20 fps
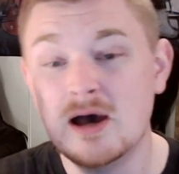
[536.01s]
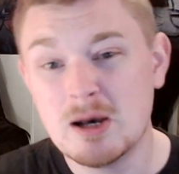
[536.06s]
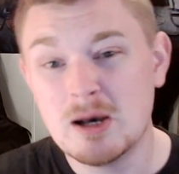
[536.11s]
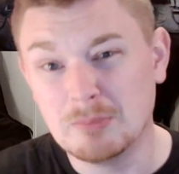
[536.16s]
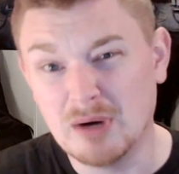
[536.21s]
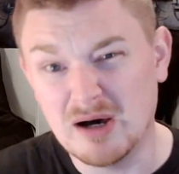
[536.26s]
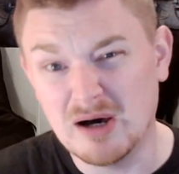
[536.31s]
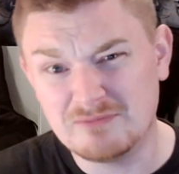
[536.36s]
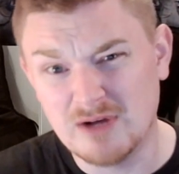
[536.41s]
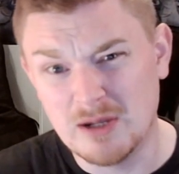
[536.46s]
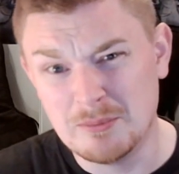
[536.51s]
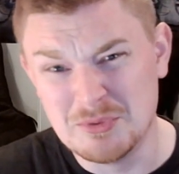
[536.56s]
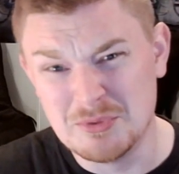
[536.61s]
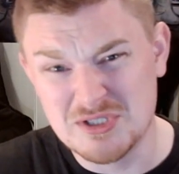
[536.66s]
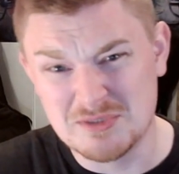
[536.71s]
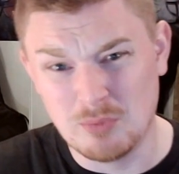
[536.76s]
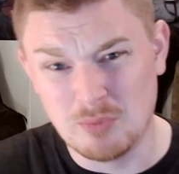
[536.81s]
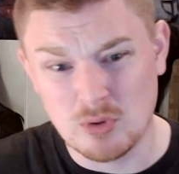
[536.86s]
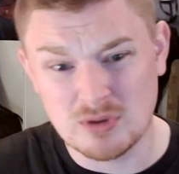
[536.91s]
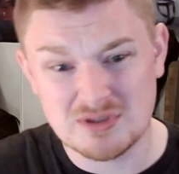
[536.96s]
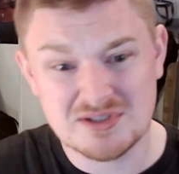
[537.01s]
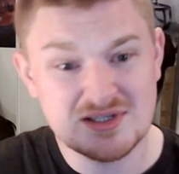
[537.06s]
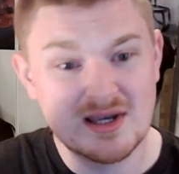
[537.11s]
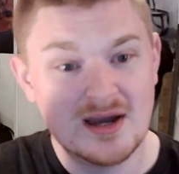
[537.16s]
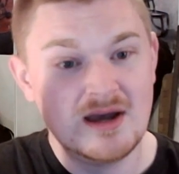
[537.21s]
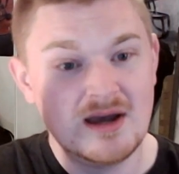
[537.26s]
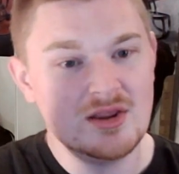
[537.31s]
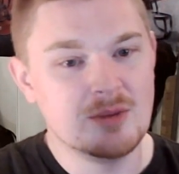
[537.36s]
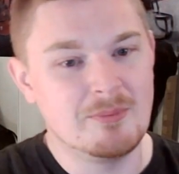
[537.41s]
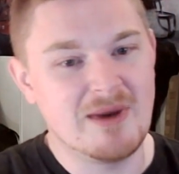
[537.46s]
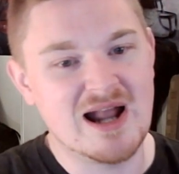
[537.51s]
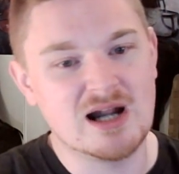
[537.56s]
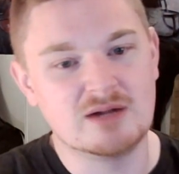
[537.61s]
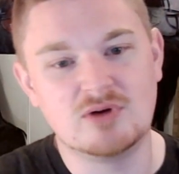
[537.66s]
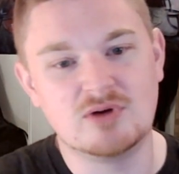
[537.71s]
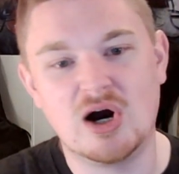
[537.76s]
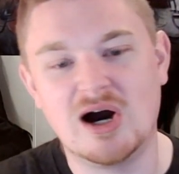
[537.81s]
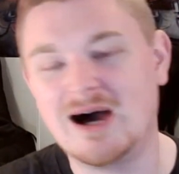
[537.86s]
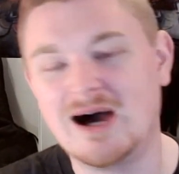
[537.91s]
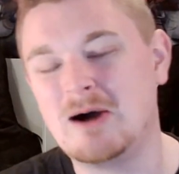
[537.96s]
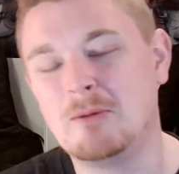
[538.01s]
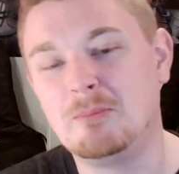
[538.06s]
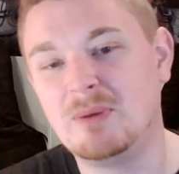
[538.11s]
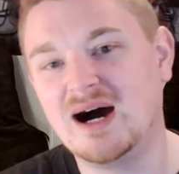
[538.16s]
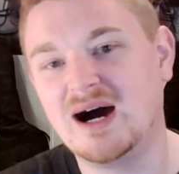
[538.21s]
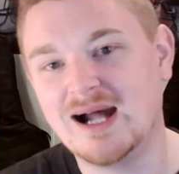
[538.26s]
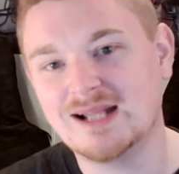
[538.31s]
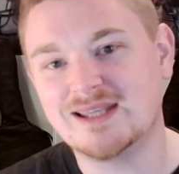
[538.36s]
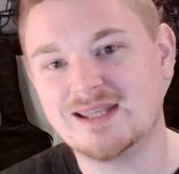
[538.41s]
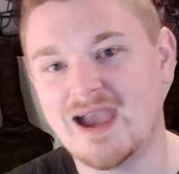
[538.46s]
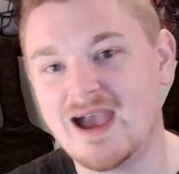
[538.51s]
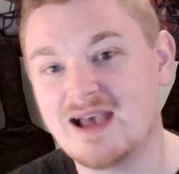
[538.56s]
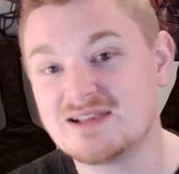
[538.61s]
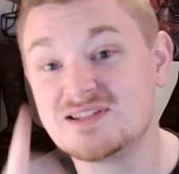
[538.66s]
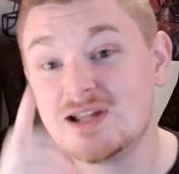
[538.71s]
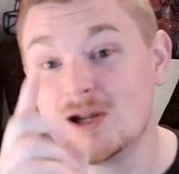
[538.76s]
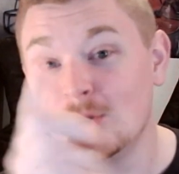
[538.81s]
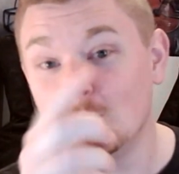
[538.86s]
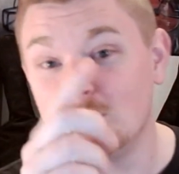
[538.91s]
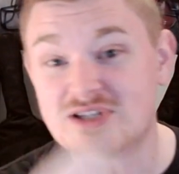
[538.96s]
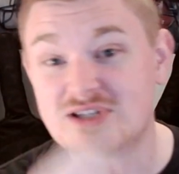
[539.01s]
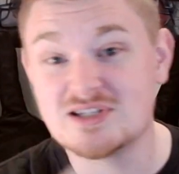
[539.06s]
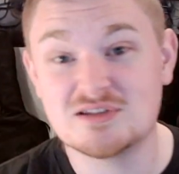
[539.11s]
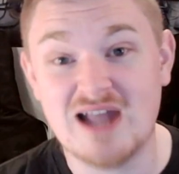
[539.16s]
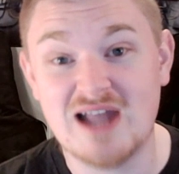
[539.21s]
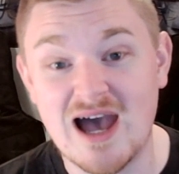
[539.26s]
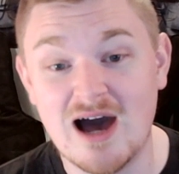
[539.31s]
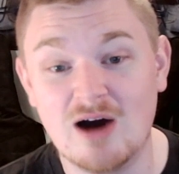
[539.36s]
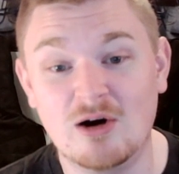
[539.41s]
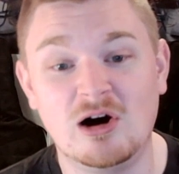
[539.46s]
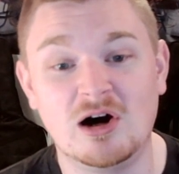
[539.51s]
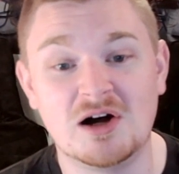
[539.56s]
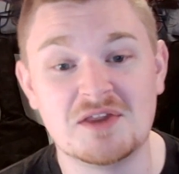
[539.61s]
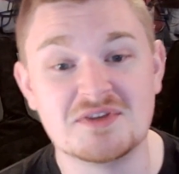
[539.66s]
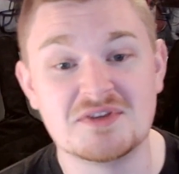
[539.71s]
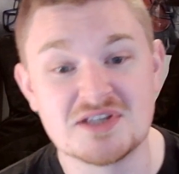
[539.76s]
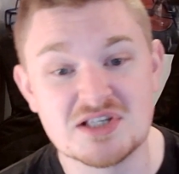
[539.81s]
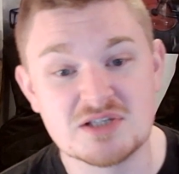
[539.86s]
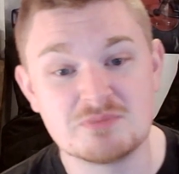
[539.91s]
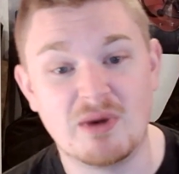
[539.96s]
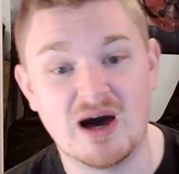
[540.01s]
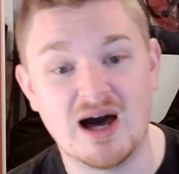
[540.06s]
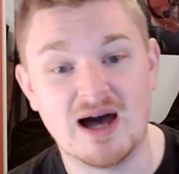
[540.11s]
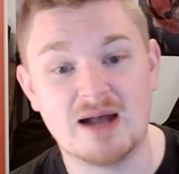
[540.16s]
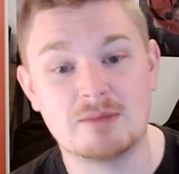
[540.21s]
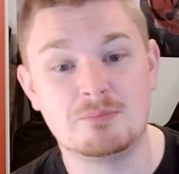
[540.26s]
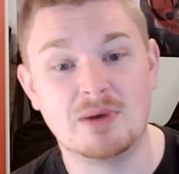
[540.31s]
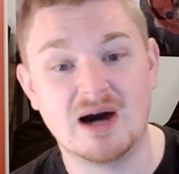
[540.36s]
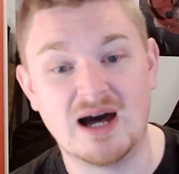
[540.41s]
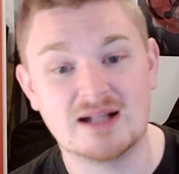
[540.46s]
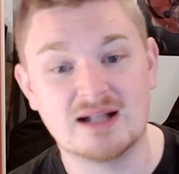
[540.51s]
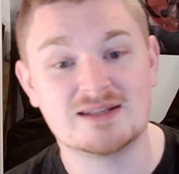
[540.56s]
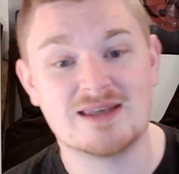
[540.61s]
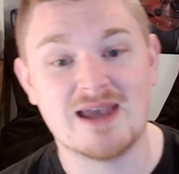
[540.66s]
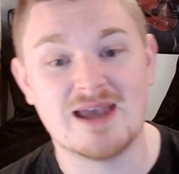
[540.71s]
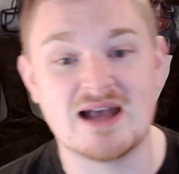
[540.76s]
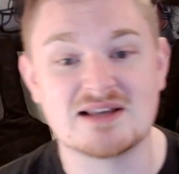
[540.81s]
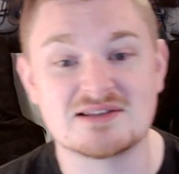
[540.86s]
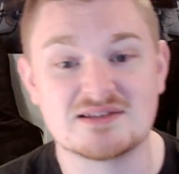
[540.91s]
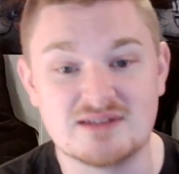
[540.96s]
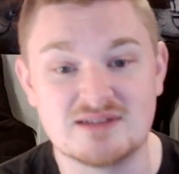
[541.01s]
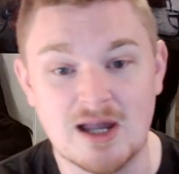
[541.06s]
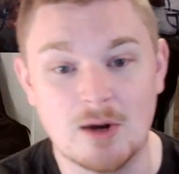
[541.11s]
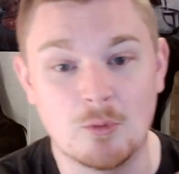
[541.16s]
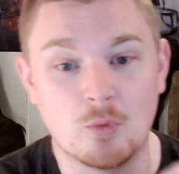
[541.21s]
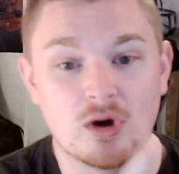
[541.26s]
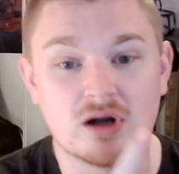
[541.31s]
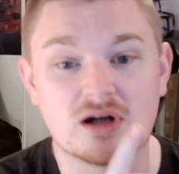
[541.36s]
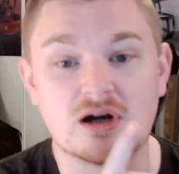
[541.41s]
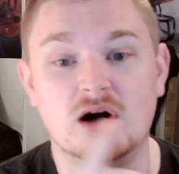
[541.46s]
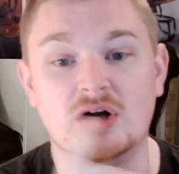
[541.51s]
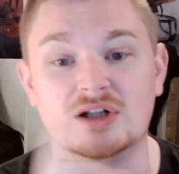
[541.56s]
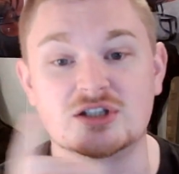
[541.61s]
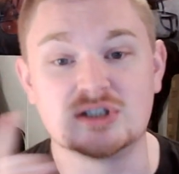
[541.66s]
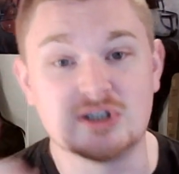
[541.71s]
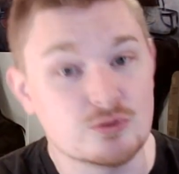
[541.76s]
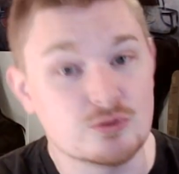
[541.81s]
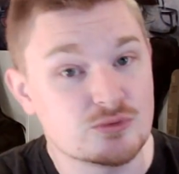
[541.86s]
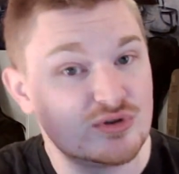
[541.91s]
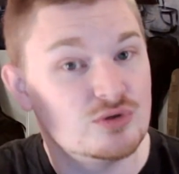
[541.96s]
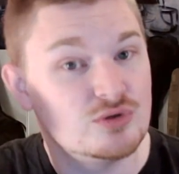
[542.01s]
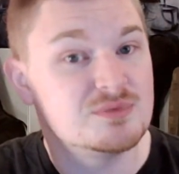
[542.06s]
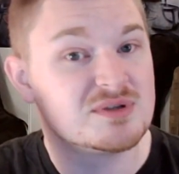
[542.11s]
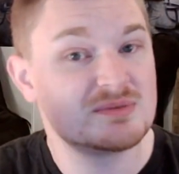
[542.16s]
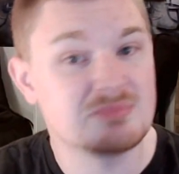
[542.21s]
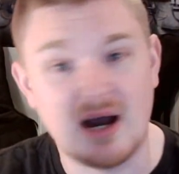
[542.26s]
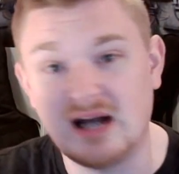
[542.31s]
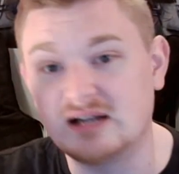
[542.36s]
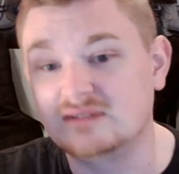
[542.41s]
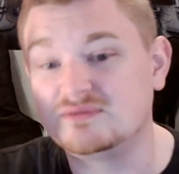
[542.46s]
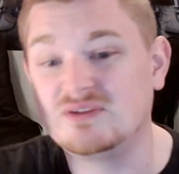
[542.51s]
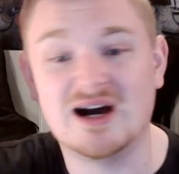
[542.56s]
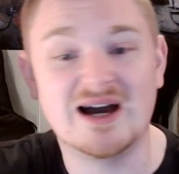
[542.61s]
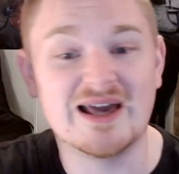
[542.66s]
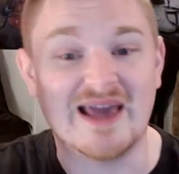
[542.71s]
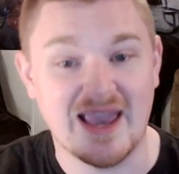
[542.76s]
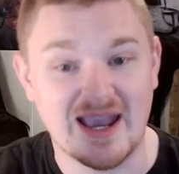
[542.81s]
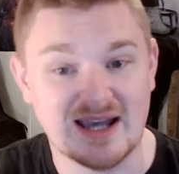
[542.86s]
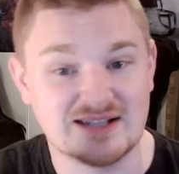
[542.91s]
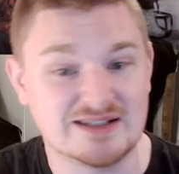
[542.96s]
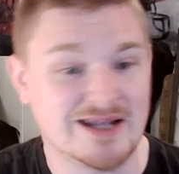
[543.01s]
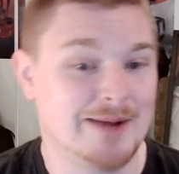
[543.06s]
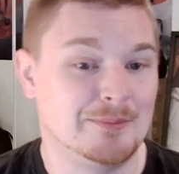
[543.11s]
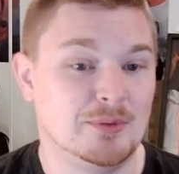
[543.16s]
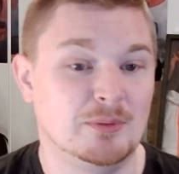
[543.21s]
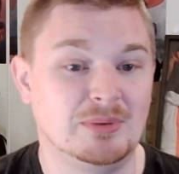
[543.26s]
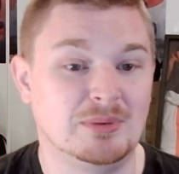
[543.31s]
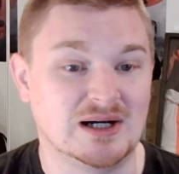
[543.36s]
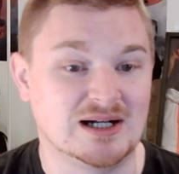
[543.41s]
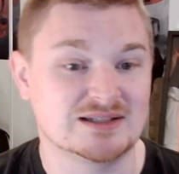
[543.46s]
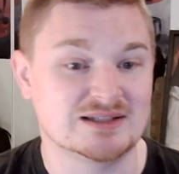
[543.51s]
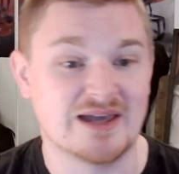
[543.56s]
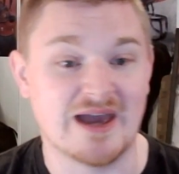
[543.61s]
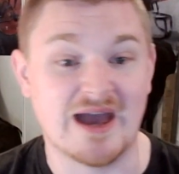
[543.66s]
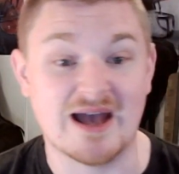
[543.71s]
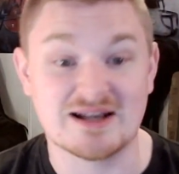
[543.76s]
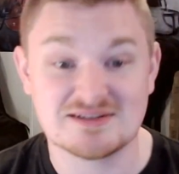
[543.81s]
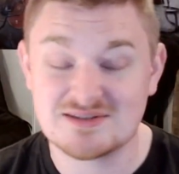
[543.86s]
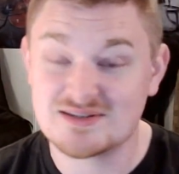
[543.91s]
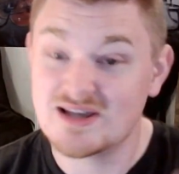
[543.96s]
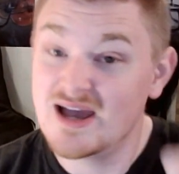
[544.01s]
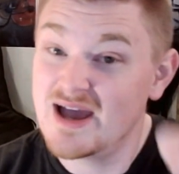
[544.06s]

But Fumble Sports, the Battle of Ohio podcast, which is now on the Spot Podcast Network on YouTube, Spotify, and Apple Podcasts,